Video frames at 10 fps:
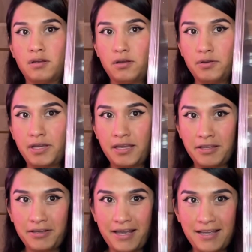Okay,
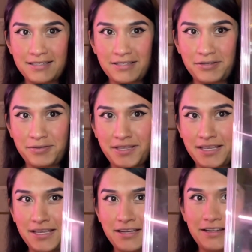you guys, so
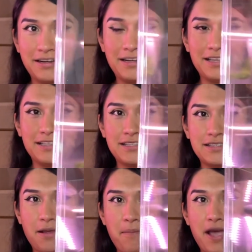here is
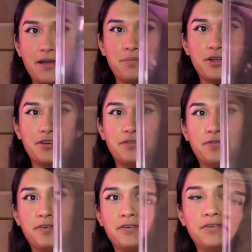my
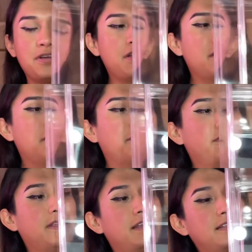beautiful
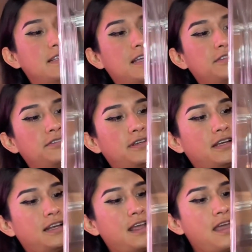
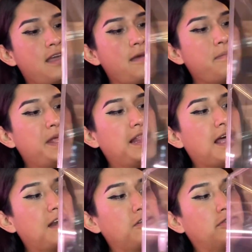Philodendron
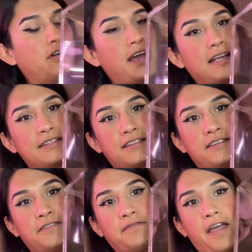
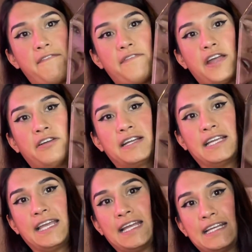Melanochrysm
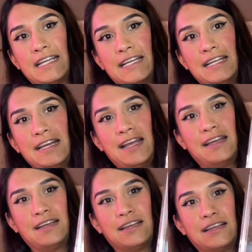variegated.
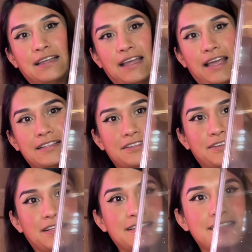As you
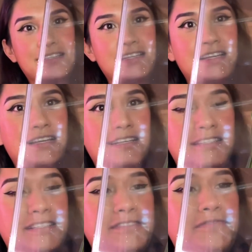can see,
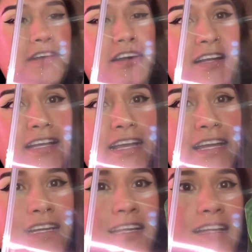she's
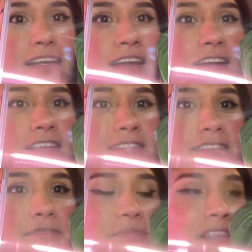variegated on
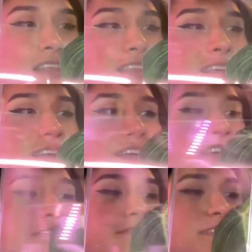some of the
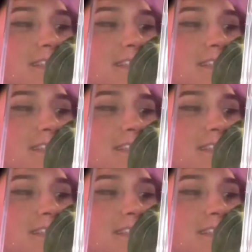leaves.